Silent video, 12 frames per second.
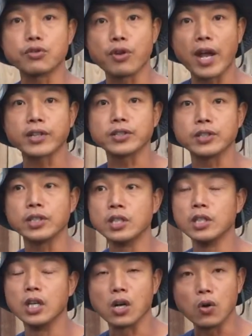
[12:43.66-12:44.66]
tractor
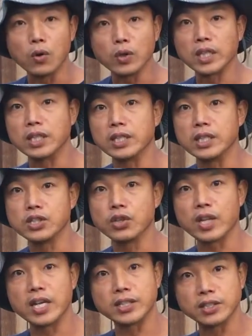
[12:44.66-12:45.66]
accordingly
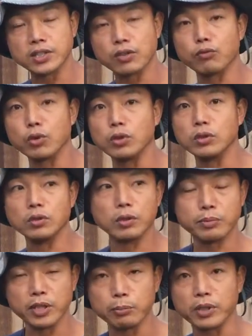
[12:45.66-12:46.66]
so that it doesn't roll,
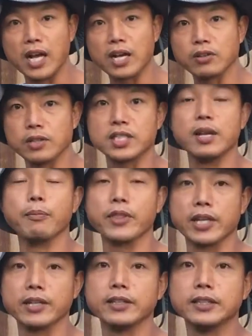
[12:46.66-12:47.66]
or put a block or
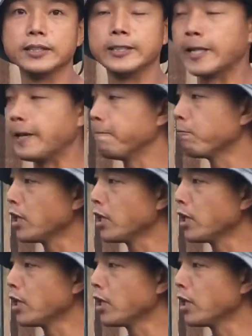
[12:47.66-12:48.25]
something. Okay,